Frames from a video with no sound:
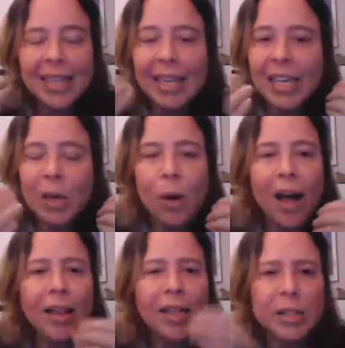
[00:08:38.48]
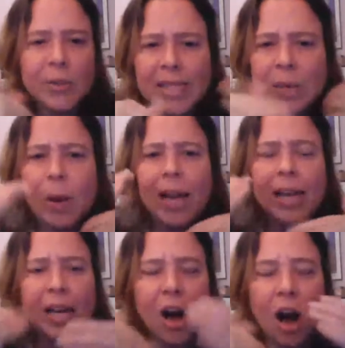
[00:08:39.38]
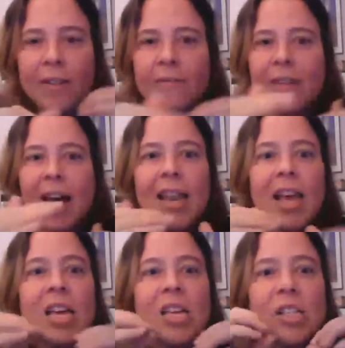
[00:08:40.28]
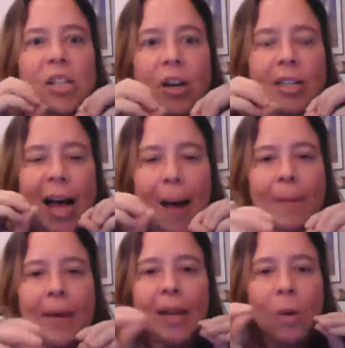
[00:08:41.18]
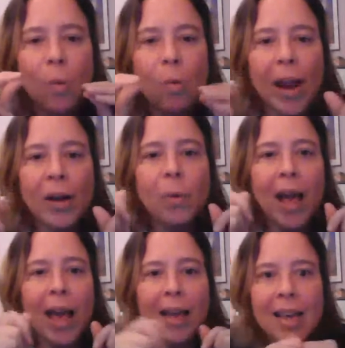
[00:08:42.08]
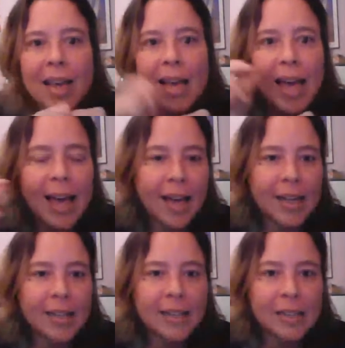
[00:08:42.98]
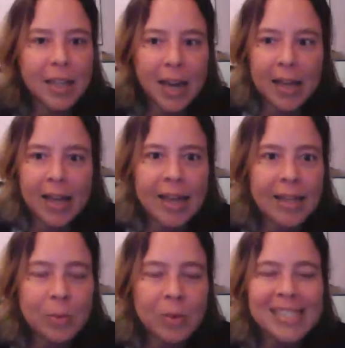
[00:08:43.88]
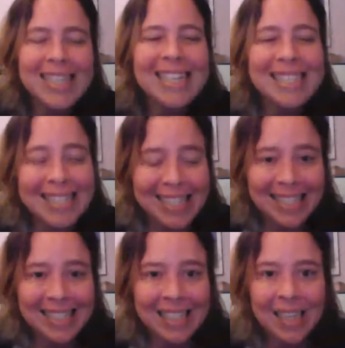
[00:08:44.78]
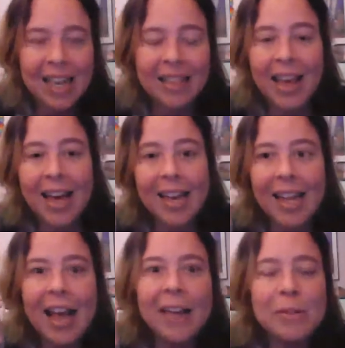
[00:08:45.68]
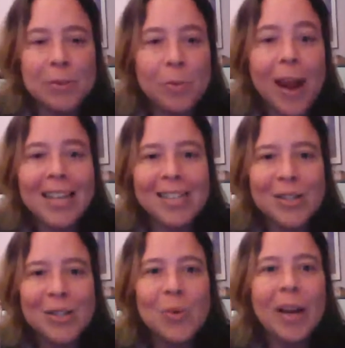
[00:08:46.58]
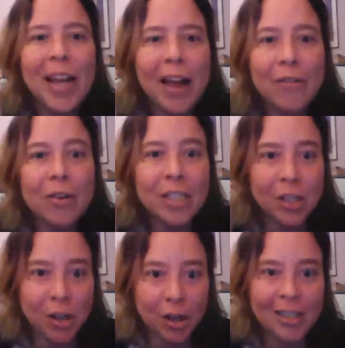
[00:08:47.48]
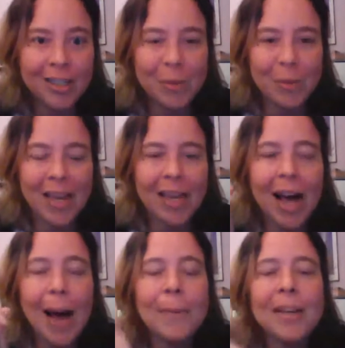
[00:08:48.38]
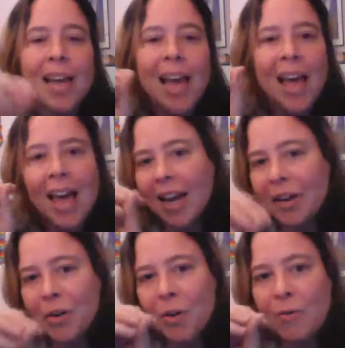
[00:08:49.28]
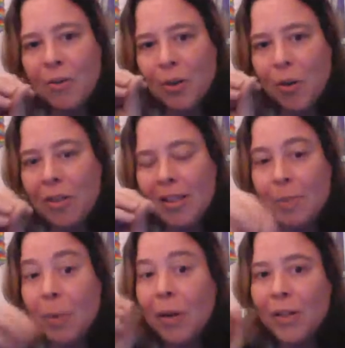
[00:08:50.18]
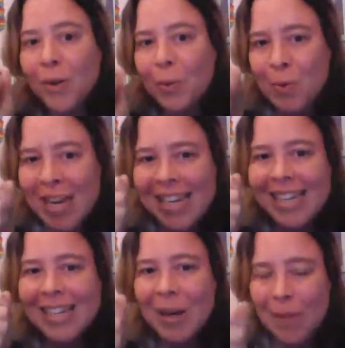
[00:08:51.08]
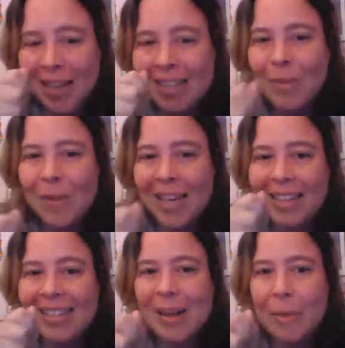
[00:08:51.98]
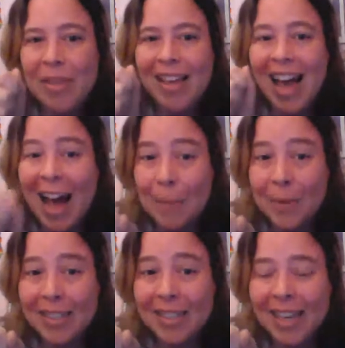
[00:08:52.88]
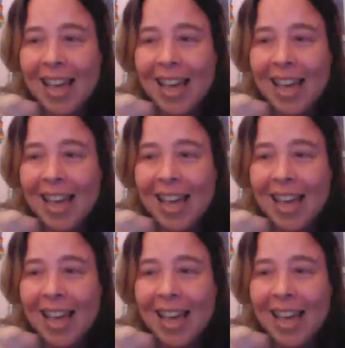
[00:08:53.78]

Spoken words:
eating well and losing weight and all of that started happening right away. And it was instant that I was ready to do whatever it took to make it happen. And I don't know if you know this, but when you really commit to making something happen,